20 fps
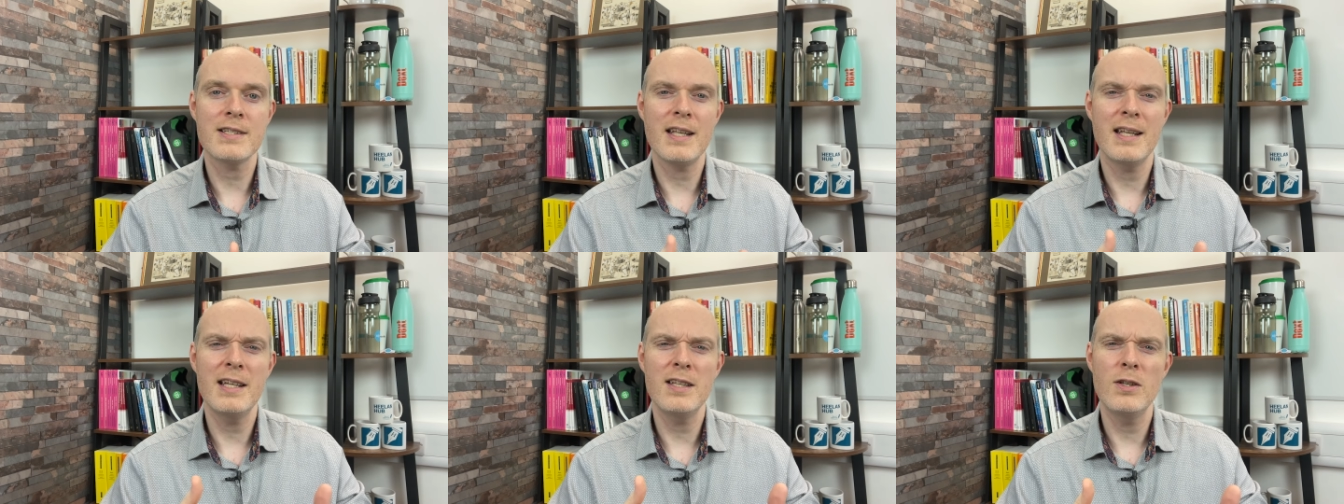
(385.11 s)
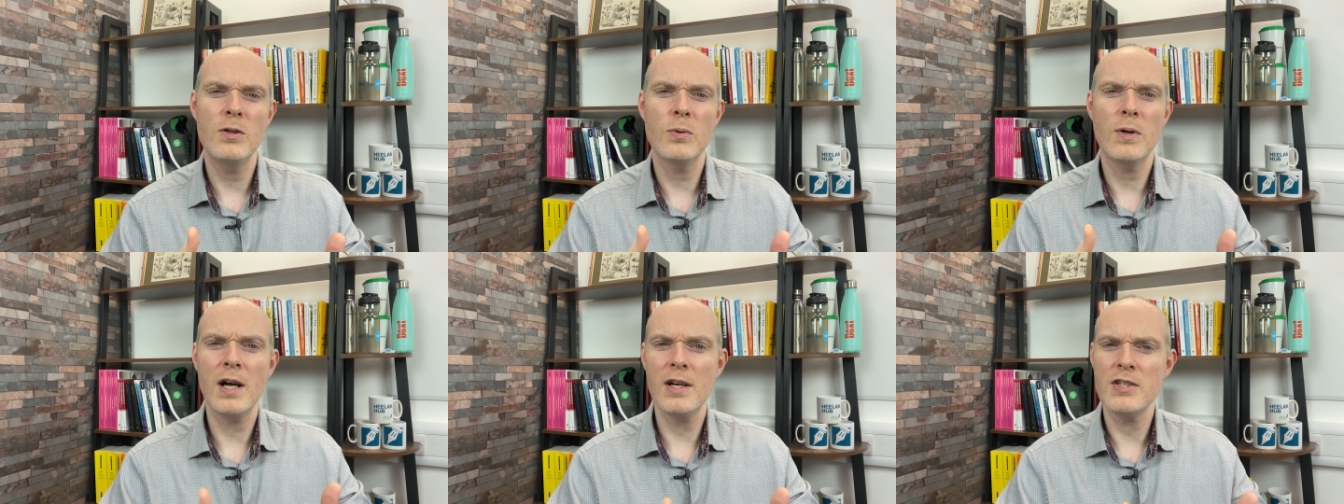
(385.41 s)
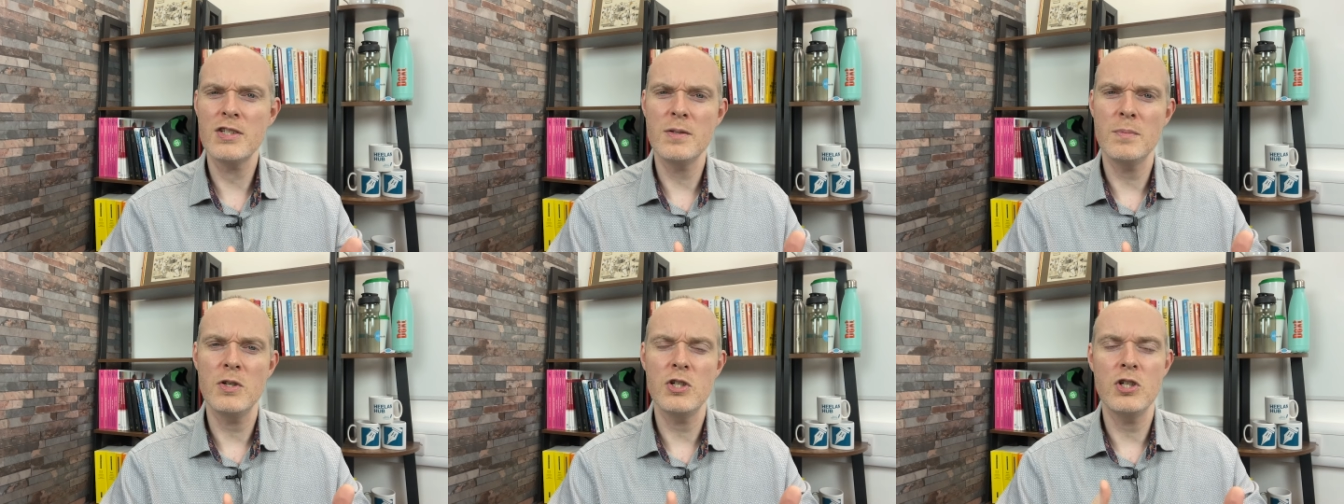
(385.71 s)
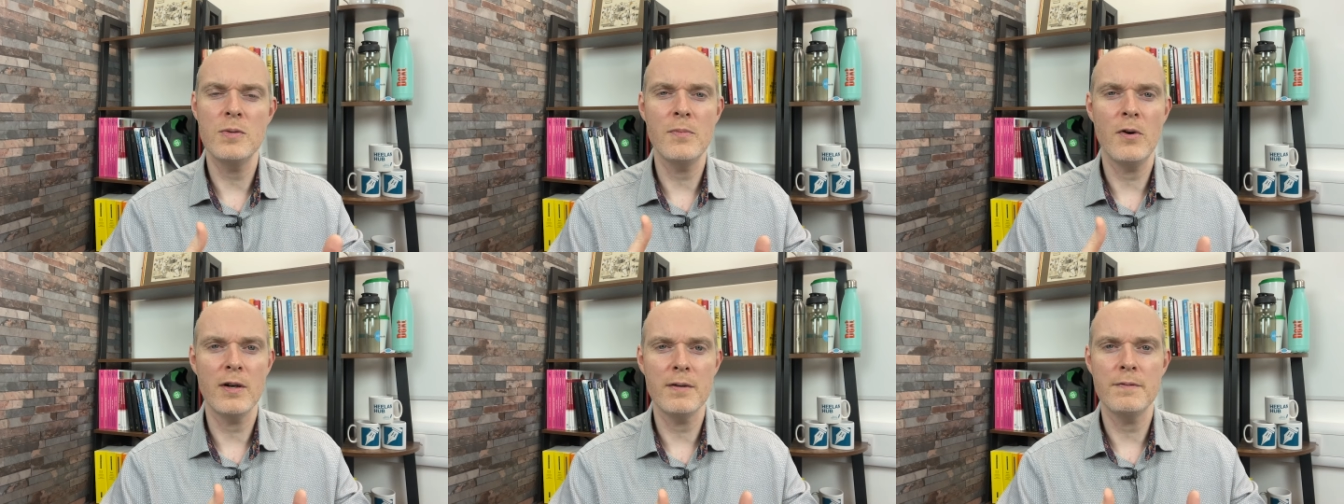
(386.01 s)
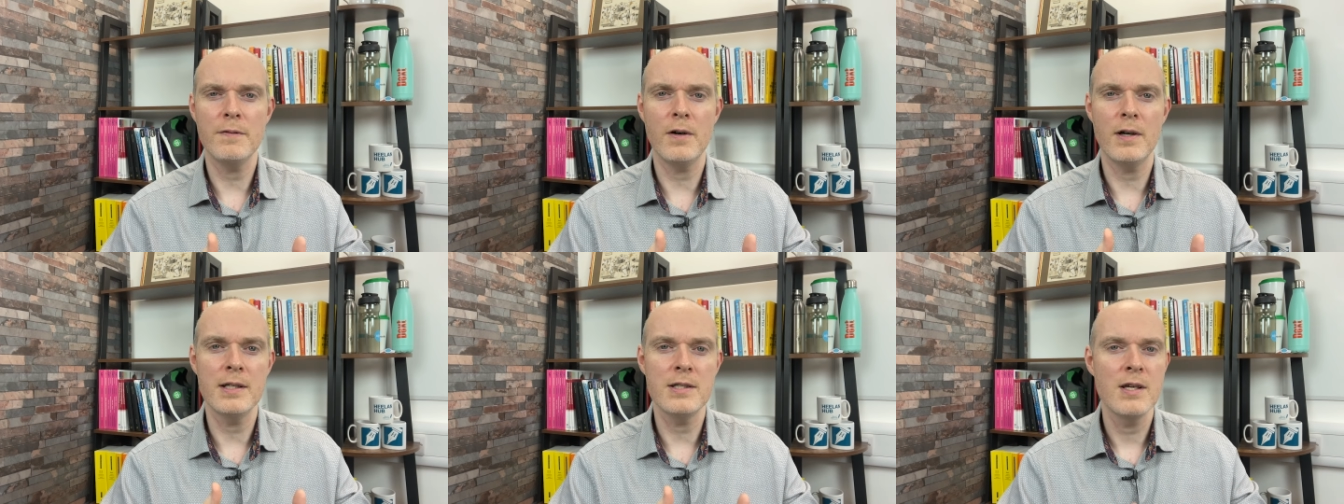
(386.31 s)
And then your customers, you might
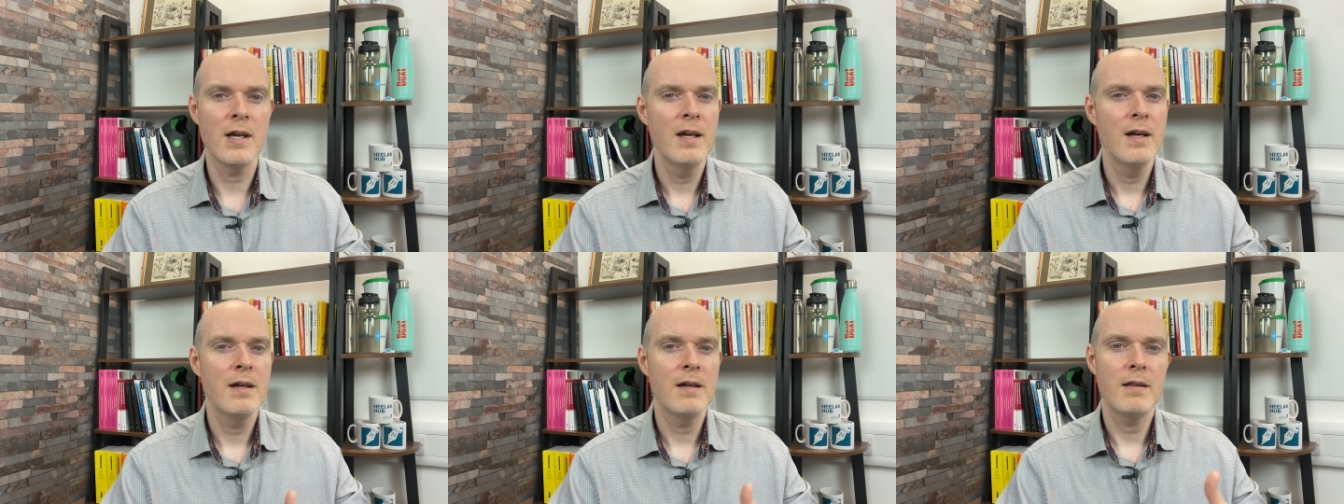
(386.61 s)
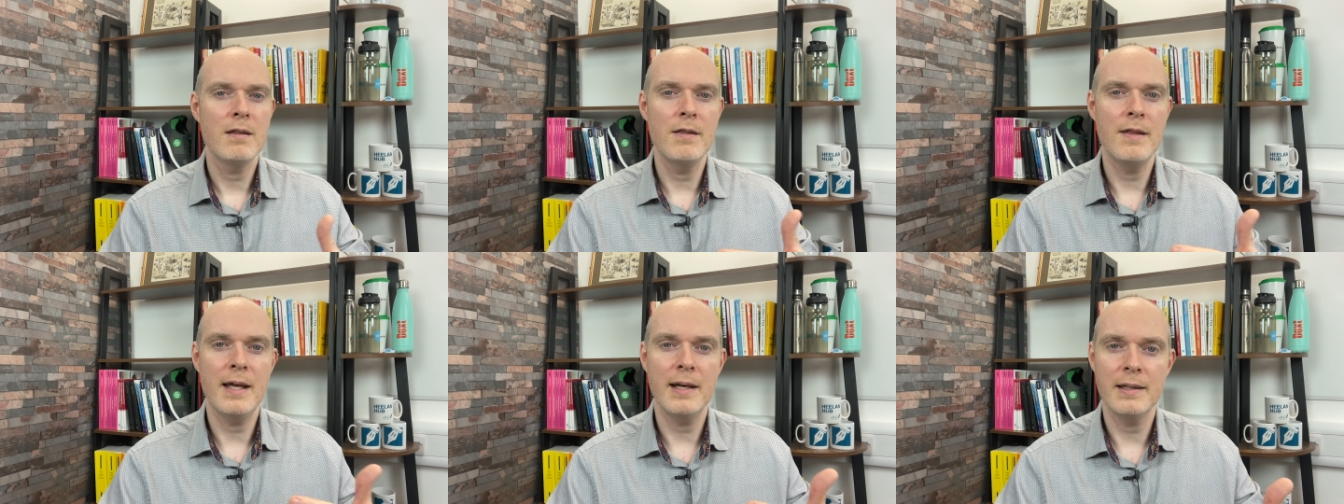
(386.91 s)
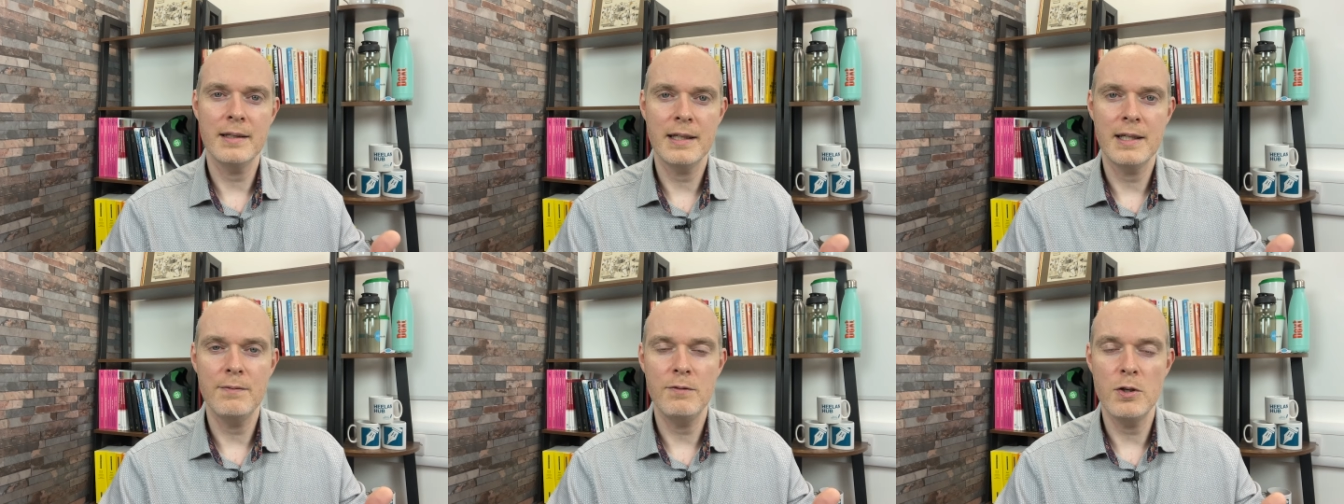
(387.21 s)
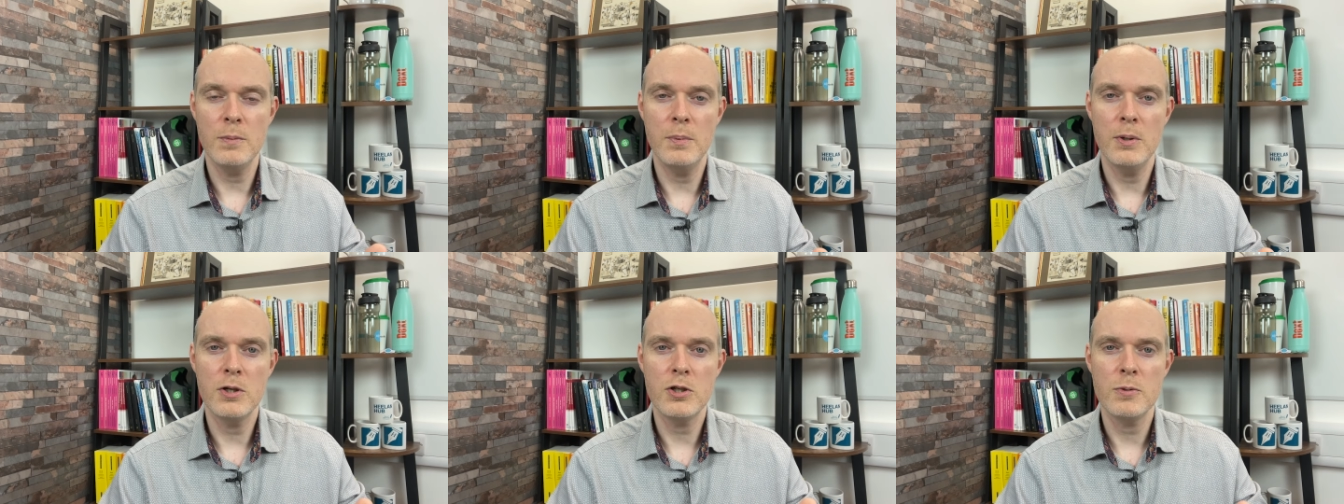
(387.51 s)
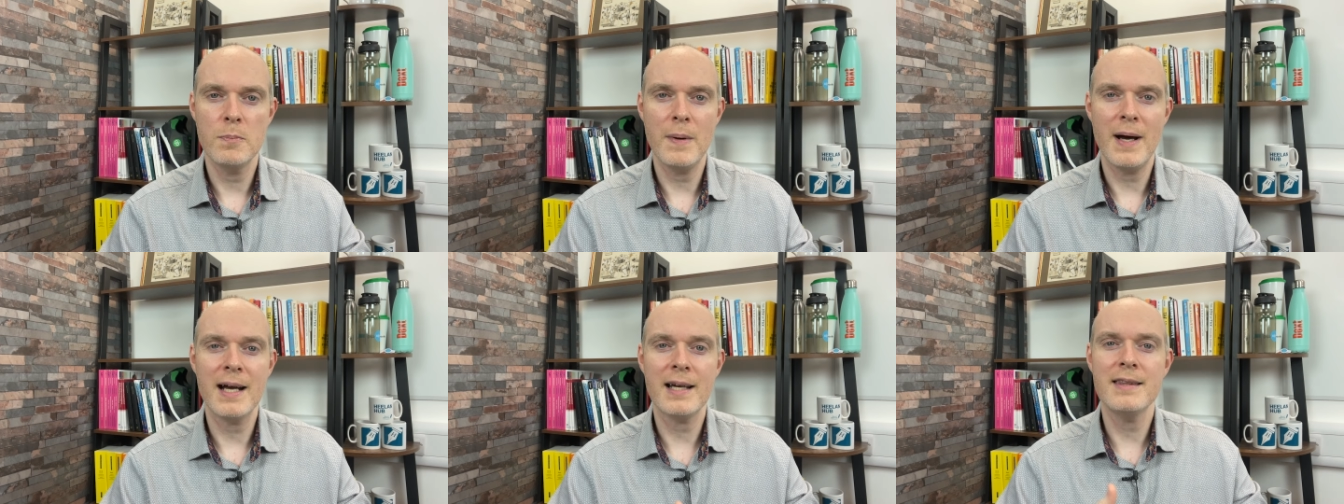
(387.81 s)
find, then give you
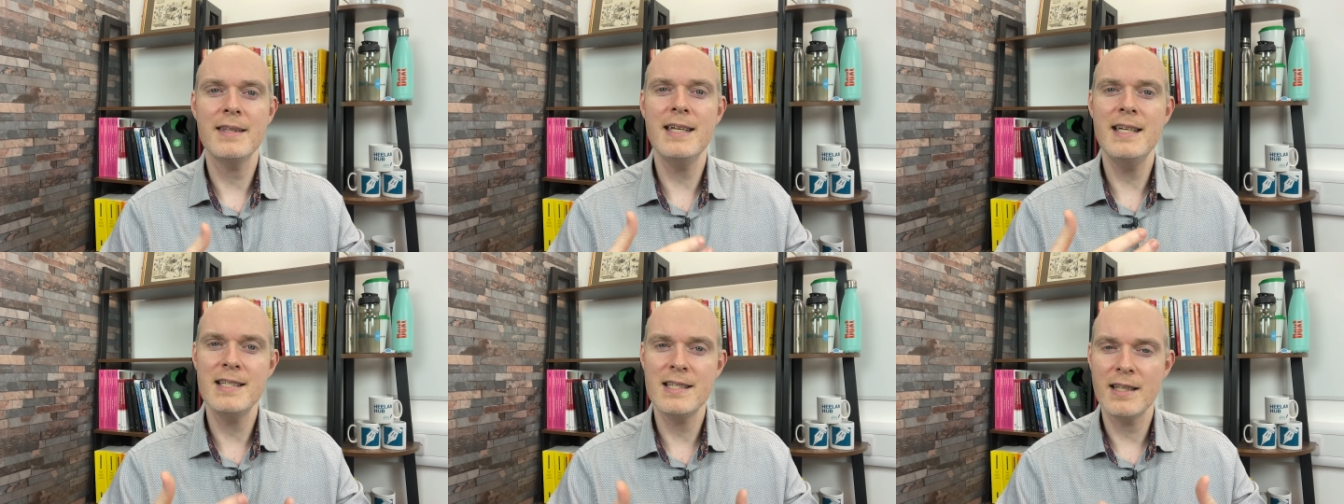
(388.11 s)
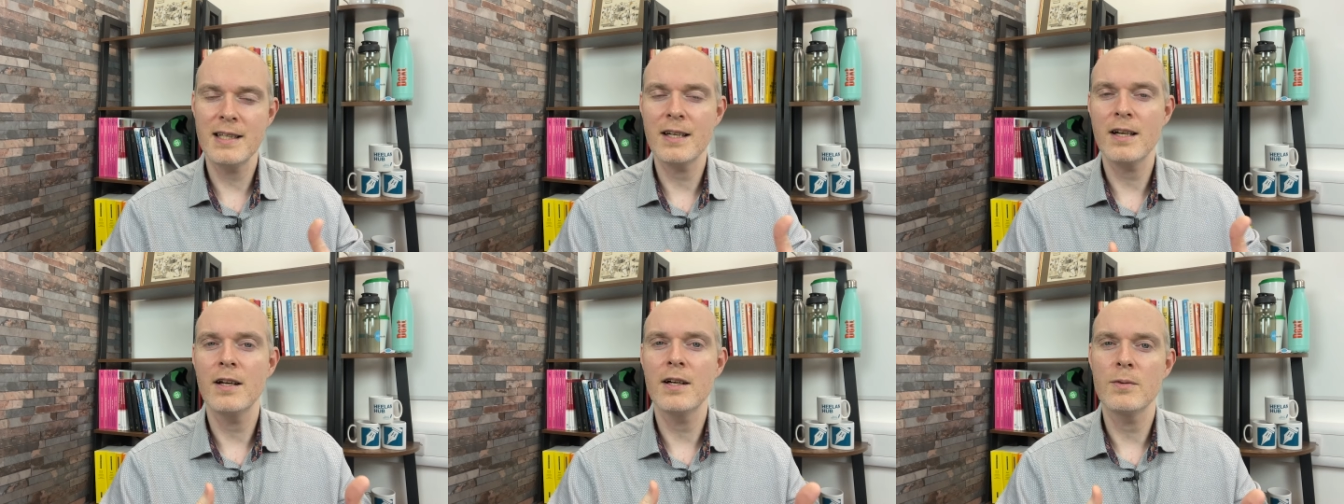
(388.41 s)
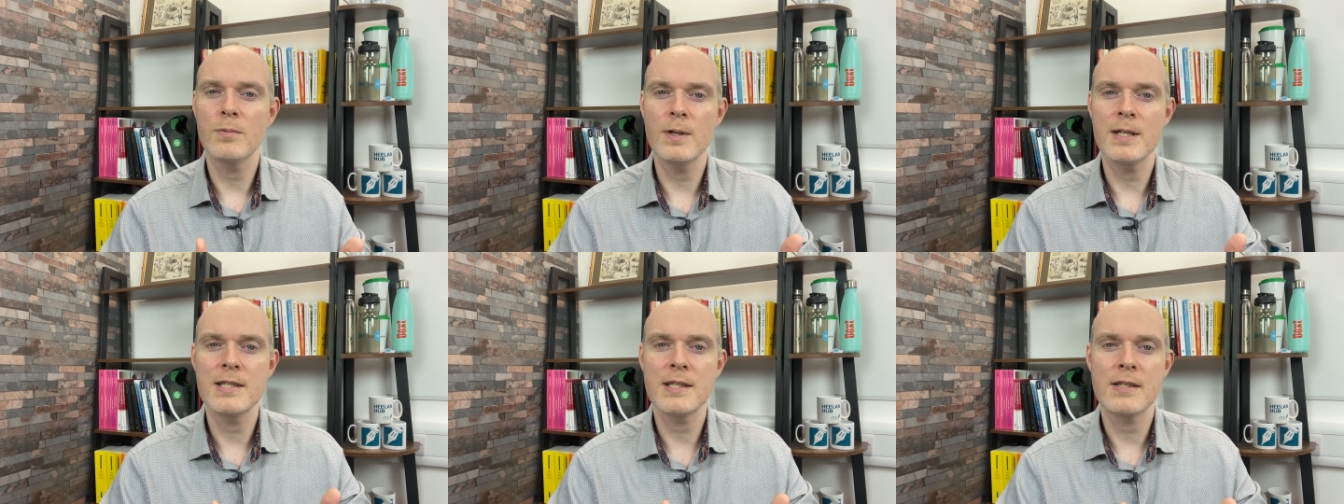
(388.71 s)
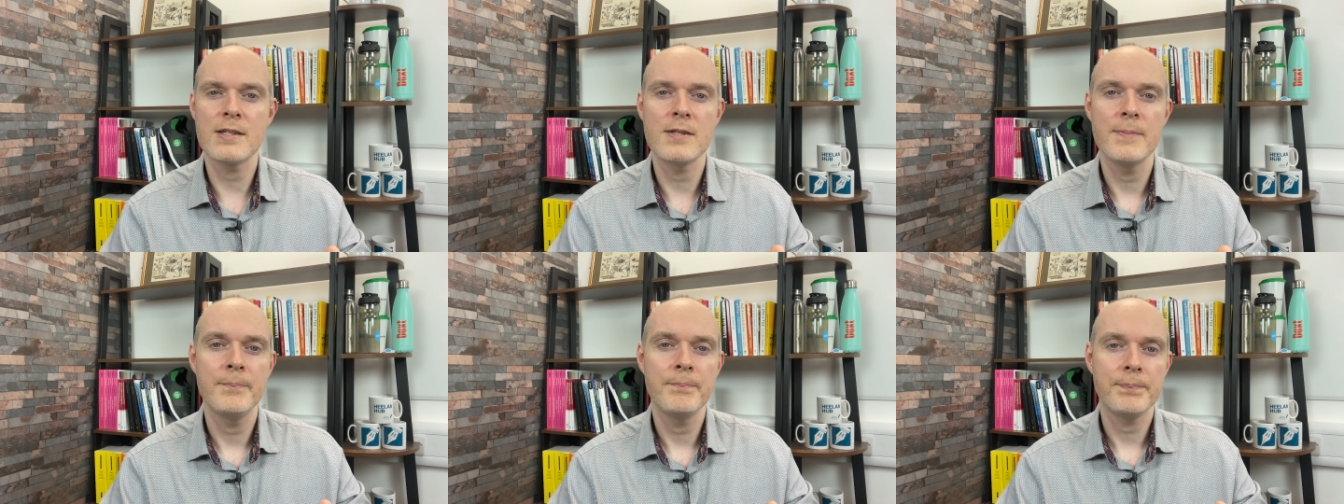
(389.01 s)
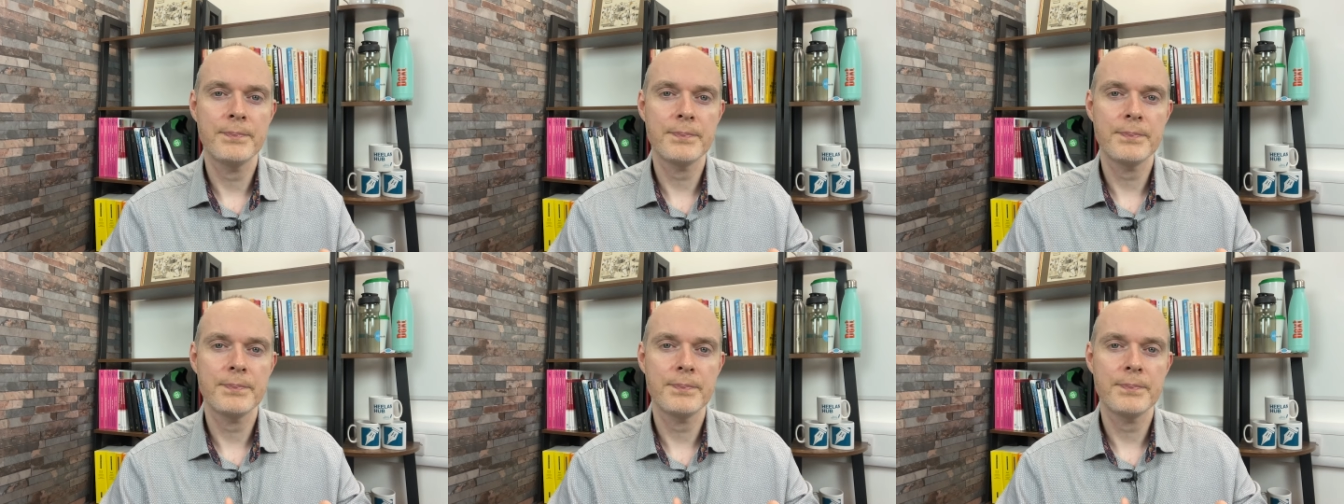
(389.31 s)
pushback. These are the kind of risks